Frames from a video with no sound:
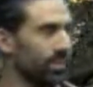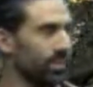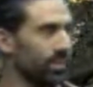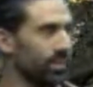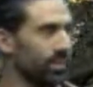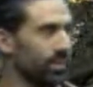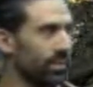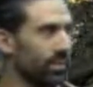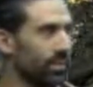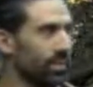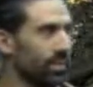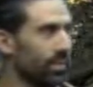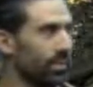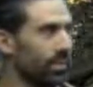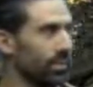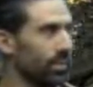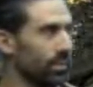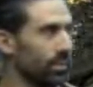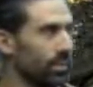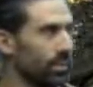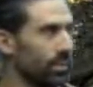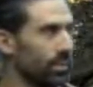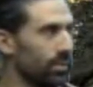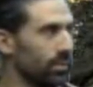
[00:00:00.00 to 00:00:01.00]

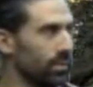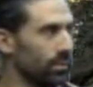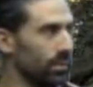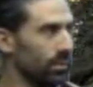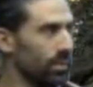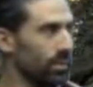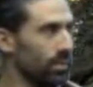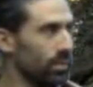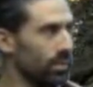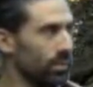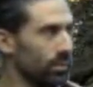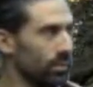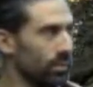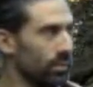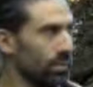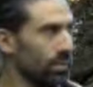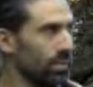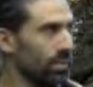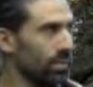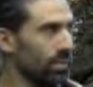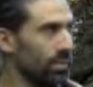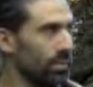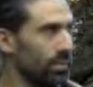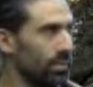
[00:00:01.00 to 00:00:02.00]

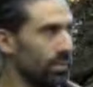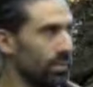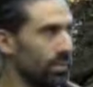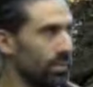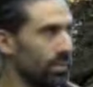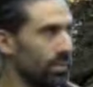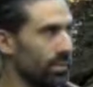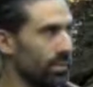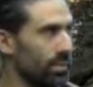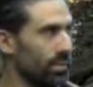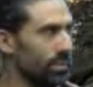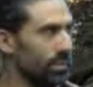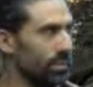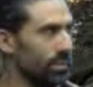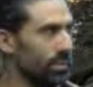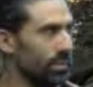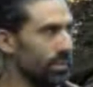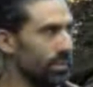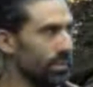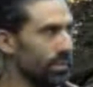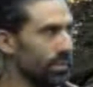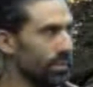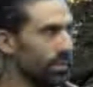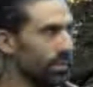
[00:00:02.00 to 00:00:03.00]

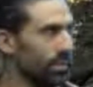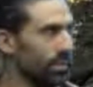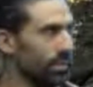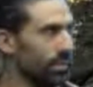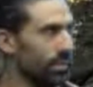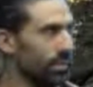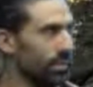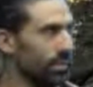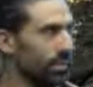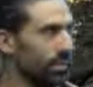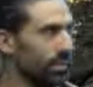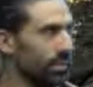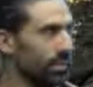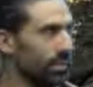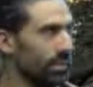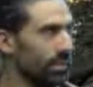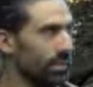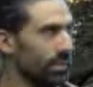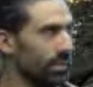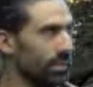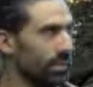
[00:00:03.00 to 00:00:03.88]
No words are spoken by the person on screen.